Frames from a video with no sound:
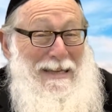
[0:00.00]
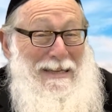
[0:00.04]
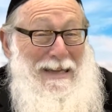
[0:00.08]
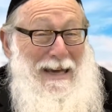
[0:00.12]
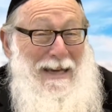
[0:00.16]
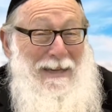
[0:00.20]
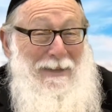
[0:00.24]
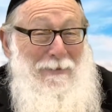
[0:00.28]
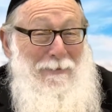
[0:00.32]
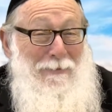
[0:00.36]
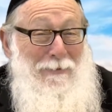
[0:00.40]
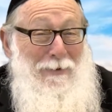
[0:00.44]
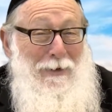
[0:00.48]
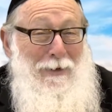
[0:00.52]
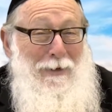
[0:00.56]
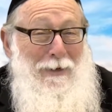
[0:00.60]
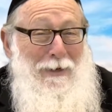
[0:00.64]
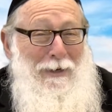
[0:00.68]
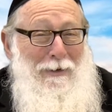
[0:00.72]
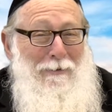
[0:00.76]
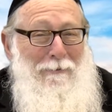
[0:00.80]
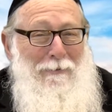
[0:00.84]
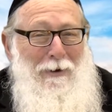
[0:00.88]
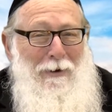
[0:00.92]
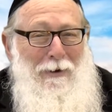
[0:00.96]
That's a
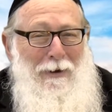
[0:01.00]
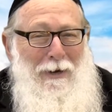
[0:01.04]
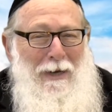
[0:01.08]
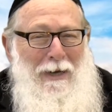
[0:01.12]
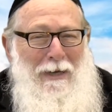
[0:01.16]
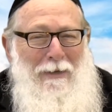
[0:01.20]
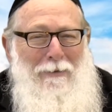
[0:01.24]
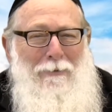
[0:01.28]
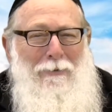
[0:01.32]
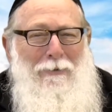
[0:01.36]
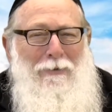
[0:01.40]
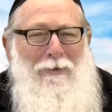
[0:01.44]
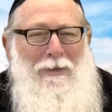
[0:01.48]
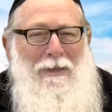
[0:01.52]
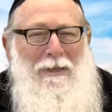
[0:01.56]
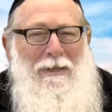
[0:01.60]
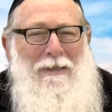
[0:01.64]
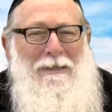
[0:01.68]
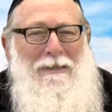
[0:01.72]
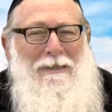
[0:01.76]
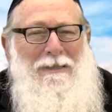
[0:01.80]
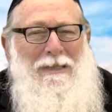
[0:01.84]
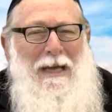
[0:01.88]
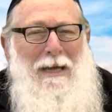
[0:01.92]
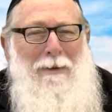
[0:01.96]
very, very
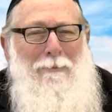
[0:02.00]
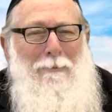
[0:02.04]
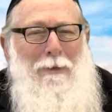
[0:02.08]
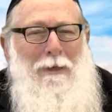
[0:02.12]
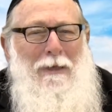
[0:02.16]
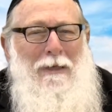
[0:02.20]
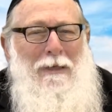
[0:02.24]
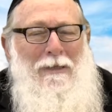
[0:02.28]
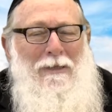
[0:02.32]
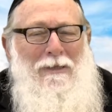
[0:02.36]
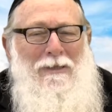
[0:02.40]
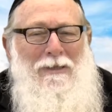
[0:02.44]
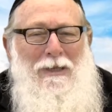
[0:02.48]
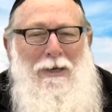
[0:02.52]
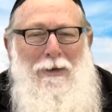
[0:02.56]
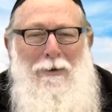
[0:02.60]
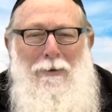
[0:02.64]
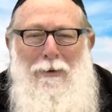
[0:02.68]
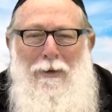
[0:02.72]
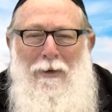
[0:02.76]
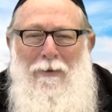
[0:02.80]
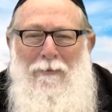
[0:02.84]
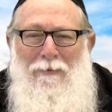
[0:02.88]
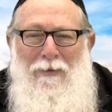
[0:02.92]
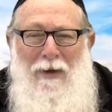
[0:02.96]
interesting statement,
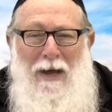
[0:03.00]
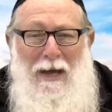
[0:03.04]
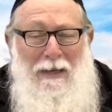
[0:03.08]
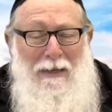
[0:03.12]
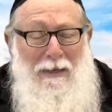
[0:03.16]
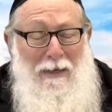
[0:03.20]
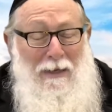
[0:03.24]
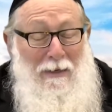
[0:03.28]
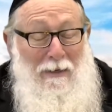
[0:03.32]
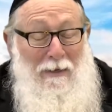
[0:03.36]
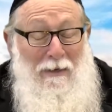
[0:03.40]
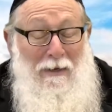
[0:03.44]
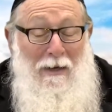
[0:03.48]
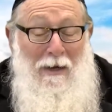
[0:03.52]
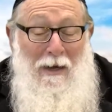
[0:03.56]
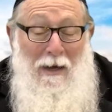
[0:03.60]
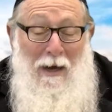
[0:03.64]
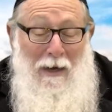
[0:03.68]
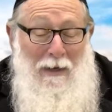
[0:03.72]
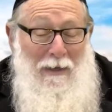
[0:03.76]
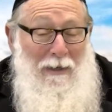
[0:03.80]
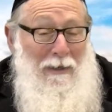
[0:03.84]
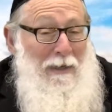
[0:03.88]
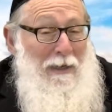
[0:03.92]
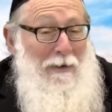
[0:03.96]
considering the fact that,
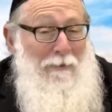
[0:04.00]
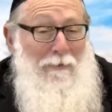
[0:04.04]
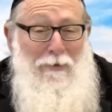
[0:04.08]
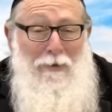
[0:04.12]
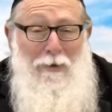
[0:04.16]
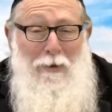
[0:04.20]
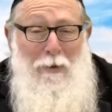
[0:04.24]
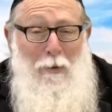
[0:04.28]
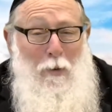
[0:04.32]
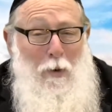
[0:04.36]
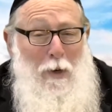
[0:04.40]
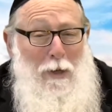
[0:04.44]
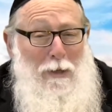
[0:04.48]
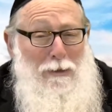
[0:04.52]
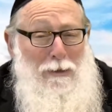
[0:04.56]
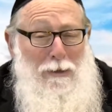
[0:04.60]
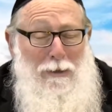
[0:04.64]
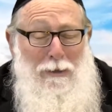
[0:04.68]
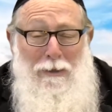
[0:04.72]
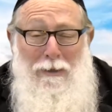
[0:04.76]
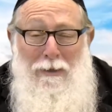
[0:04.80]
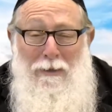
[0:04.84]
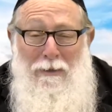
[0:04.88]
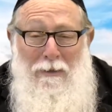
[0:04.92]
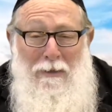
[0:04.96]
given the
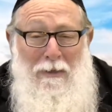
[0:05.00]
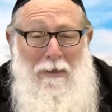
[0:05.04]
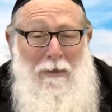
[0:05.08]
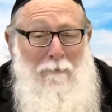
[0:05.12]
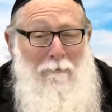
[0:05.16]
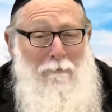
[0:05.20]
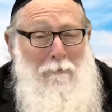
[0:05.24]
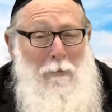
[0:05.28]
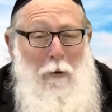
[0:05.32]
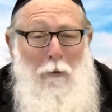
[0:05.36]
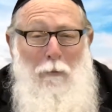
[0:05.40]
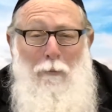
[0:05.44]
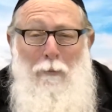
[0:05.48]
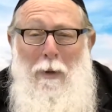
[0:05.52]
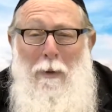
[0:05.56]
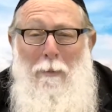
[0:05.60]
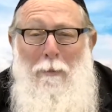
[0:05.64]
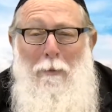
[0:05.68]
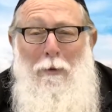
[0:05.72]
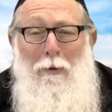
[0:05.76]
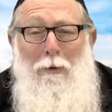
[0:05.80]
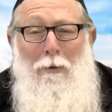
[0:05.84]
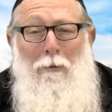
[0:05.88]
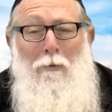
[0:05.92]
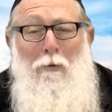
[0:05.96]
question, most
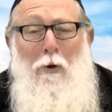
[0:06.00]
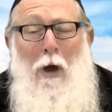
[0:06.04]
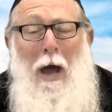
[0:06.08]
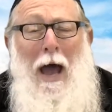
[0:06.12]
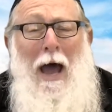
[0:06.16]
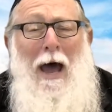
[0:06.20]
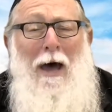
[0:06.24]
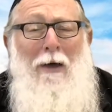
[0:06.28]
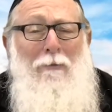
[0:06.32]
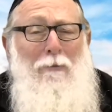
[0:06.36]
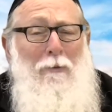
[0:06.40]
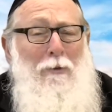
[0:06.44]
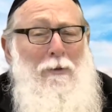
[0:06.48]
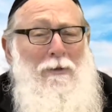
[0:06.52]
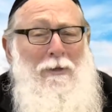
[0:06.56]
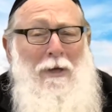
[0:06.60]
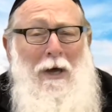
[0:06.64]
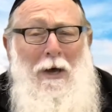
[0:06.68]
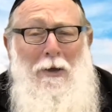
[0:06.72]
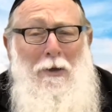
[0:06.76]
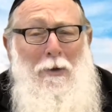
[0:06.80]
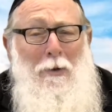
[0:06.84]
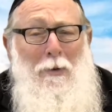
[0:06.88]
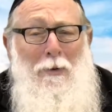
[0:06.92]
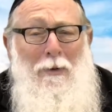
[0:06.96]
people you ask would
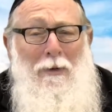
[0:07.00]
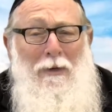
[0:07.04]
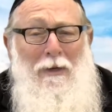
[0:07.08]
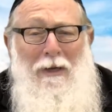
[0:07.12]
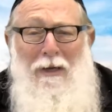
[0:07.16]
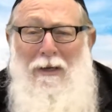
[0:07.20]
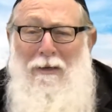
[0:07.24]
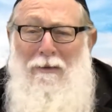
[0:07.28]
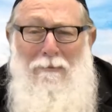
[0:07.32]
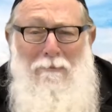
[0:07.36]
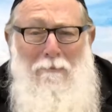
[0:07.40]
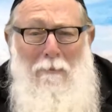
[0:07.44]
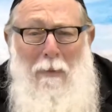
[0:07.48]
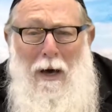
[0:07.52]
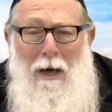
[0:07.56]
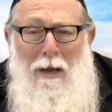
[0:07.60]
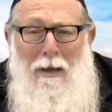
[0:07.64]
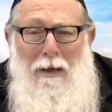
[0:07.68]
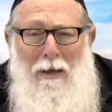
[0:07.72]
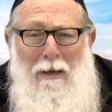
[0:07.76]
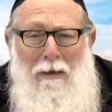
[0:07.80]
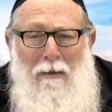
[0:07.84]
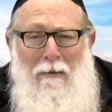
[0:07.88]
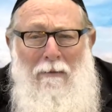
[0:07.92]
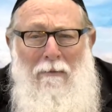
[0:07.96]
tell you it's
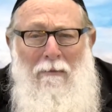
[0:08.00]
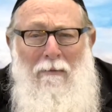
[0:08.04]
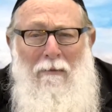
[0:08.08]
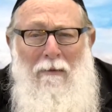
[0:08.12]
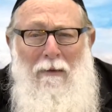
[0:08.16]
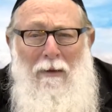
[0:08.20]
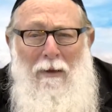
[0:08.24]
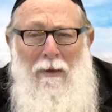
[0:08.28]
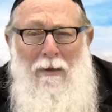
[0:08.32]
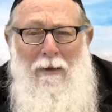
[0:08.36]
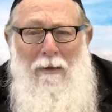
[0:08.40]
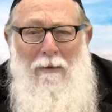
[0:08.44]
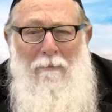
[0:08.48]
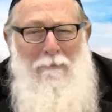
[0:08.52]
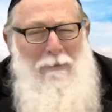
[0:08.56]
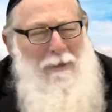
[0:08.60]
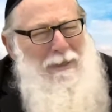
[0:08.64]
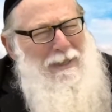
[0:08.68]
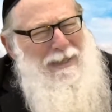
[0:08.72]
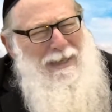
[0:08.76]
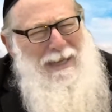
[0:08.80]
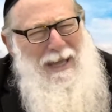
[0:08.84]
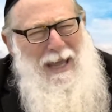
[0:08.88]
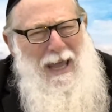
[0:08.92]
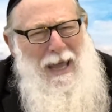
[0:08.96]
money.
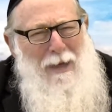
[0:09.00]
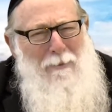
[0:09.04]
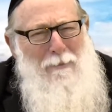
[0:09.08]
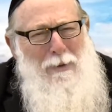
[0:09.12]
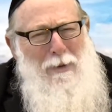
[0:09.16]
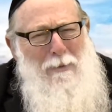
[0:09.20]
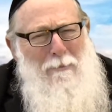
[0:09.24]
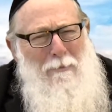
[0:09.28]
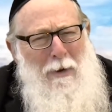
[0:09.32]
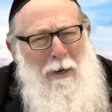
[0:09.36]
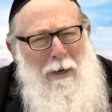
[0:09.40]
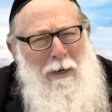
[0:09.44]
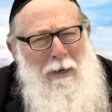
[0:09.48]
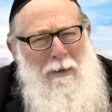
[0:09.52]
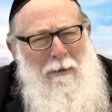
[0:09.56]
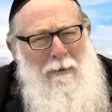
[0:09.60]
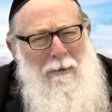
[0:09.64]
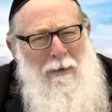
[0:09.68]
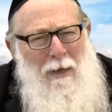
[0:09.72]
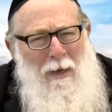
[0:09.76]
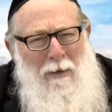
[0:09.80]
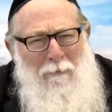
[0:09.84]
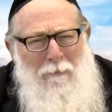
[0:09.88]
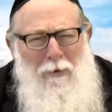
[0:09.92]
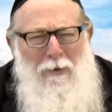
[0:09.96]
But it can't be money.
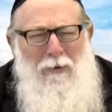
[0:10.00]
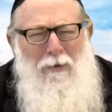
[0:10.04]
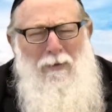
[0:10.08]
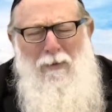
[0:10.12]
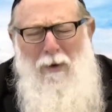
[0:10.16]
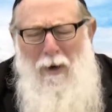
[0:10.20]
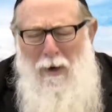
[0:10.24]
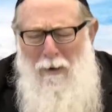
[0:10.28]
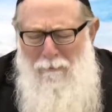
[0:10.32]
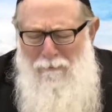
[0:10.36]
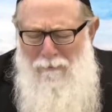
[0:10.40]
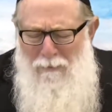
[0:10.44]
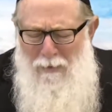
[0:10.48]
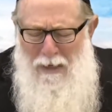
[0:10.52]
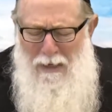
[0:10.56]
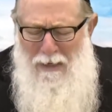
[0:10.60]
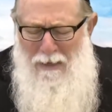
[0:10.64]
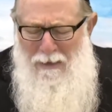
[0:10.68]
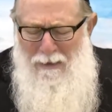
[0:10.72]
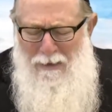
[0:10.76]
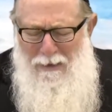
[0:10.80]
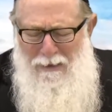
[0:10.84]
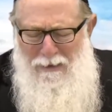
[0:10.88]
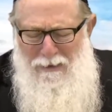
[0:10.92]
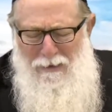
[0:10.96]
First of all,
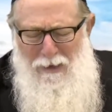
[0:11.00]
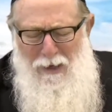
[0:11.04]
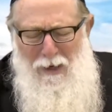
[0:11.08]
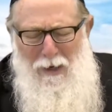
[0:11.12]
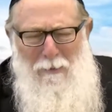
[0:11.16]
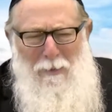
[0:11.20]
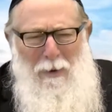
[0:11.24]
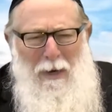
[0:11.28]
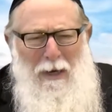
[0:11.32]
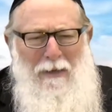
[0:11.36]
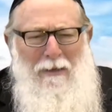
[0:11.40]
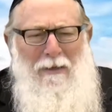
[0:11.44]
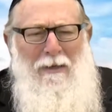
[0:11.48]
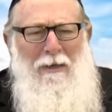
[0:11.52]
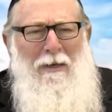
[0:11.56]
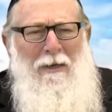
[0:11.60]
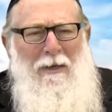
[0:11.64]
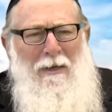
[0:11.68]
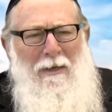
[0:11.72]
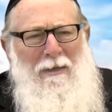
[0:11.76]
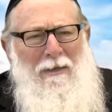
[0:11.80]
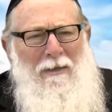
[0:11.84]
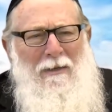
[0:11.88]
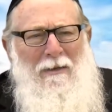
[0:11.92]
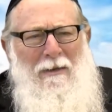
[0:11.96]
let's talk about
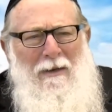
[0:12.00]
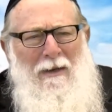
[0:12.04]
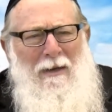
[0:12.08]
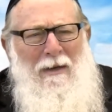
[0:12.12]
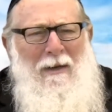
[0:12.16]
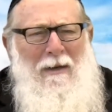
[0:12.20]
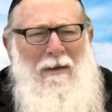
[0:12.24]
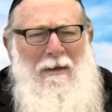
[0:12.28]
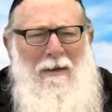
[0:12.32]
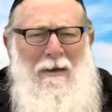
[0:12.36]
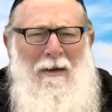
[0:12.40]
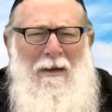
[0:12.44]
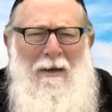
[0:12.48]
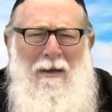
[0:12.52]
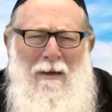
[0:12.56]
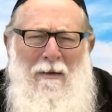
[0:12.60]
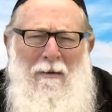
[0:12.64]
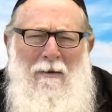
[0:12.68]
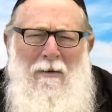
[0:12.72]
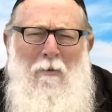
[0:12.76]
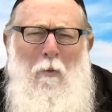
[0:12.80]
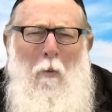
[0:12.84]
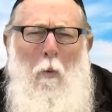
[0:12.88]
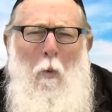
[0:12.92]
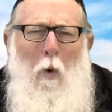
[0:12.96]

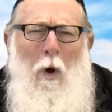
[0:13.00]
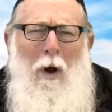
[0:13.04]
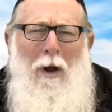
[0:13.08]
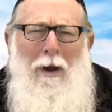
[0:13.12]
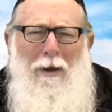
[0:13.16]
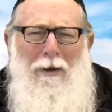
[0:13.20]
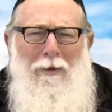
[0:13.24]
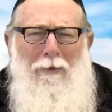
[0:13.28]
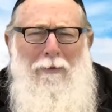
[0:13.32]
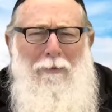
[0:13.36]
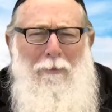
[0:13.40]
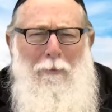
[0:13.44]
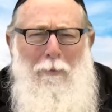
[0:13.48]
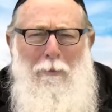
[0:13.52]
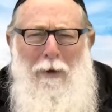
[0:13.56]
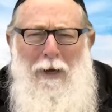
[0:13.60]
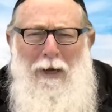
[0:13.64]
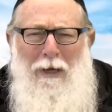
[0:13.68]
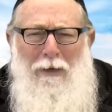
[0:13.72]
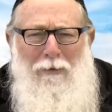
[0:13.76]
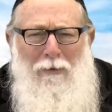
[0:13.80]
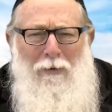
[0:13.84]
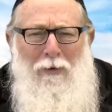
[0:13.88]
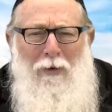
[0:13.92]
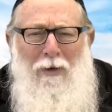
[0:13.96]
what is
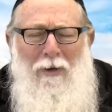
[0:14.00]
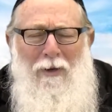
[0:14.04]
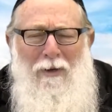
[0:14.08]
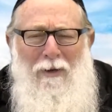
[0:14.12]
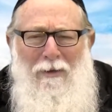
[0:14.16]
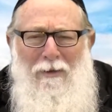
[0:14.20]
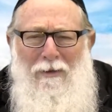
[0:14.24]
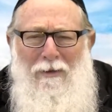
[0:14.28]
rich.